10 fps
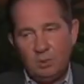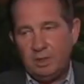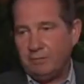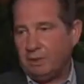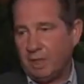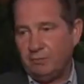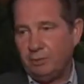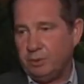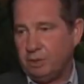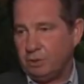We have a lot of
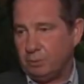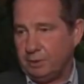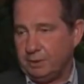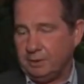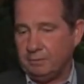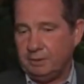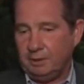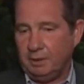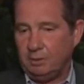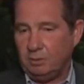potential right now,
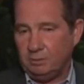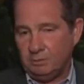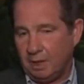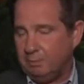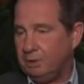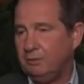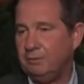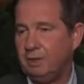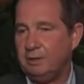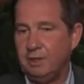and I
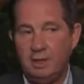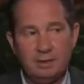believe that